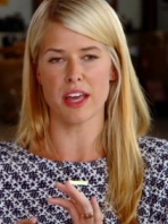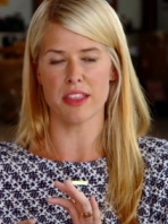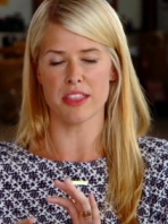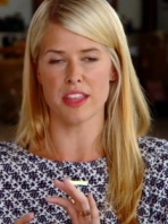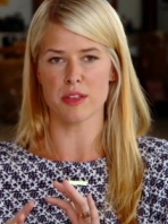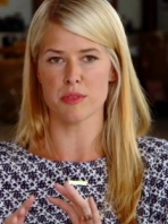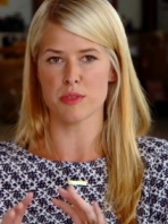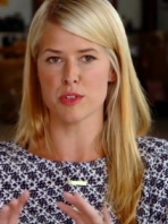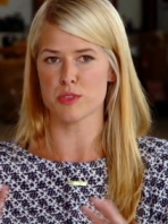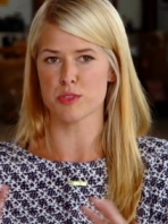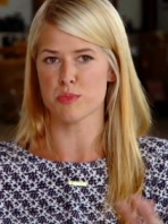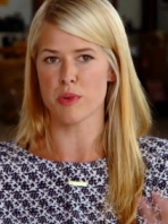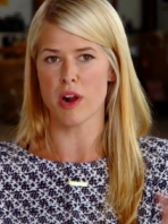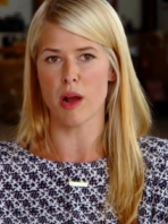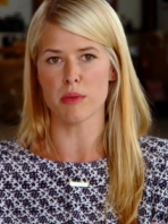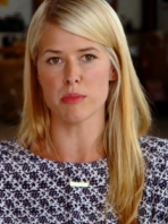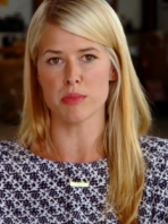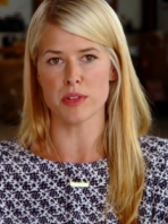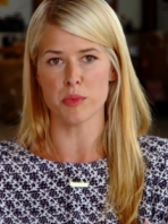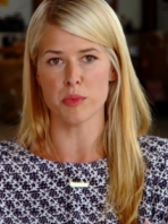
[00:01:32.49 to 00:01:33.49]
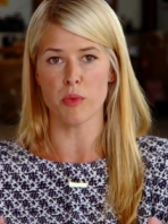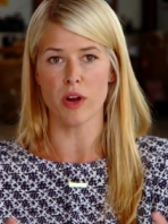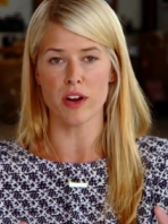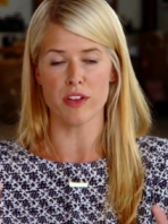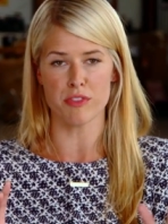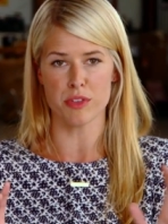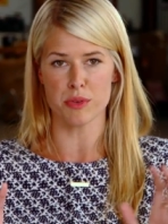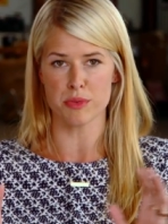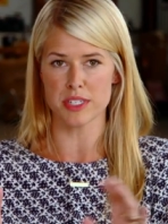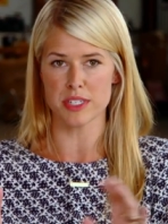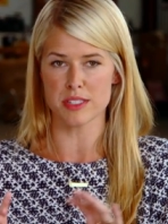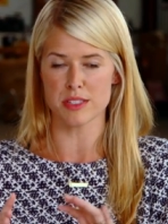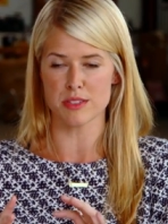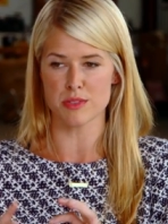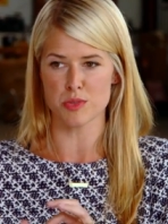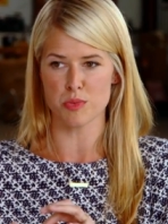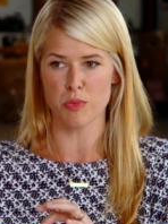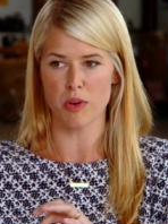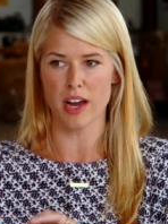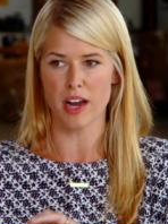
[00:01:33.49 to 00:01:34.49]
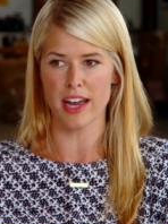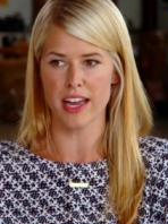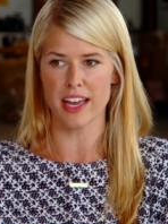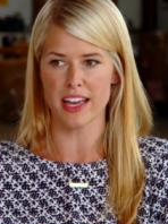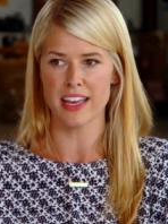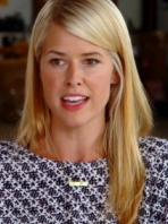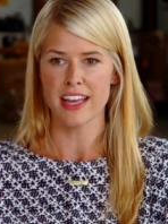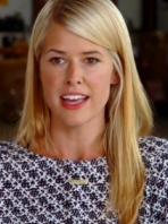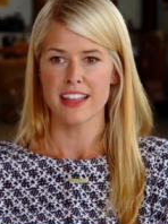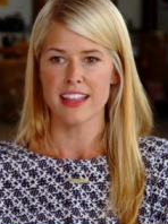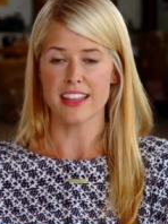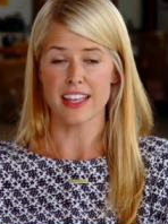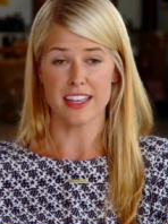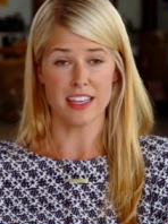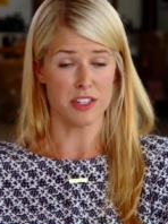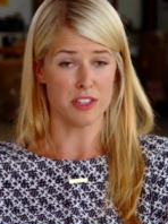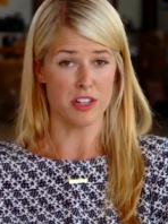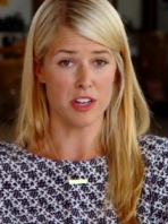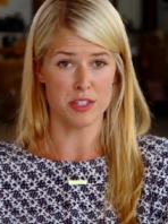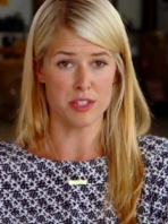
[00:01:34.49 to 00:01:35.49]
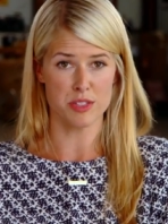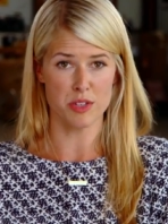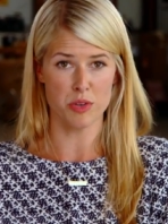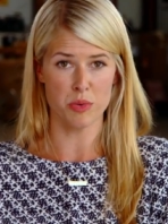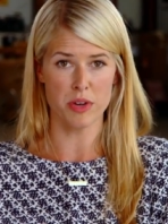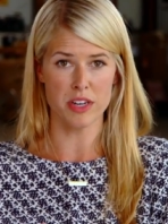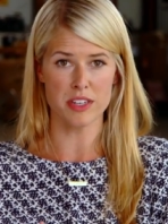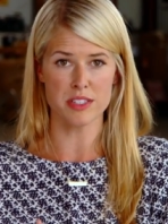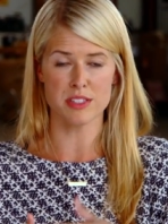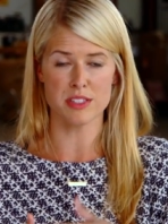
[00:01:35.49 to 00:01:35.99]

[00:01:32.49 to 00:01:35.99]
I think it's probably one of the reasons why they get along so well,